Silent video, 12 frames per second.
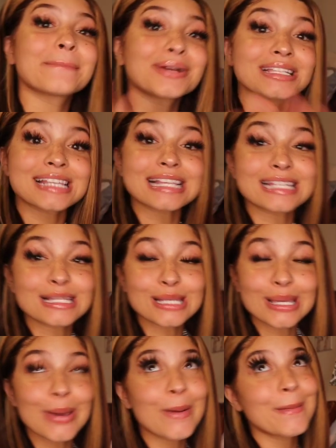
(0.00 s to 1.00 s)
Presenting to
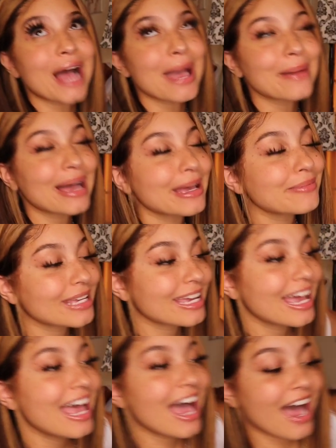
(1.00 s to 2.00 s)
you by Maya B,
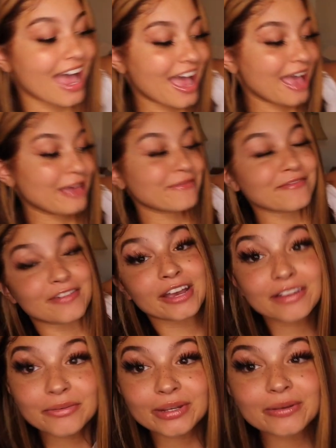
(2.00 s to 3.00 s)
a
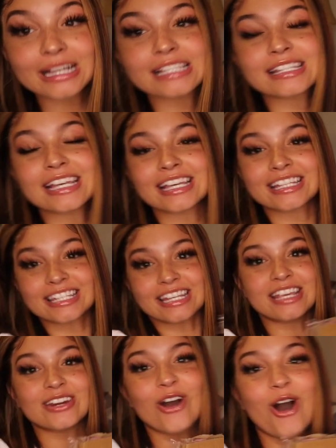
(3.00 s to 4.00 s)
very requested
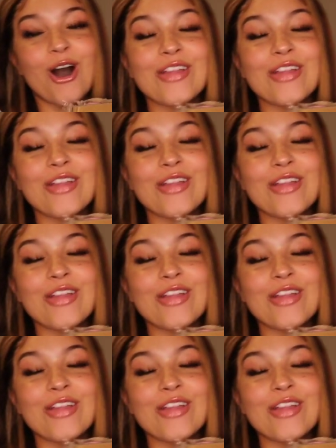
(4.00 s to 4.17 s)
SHEIN haul.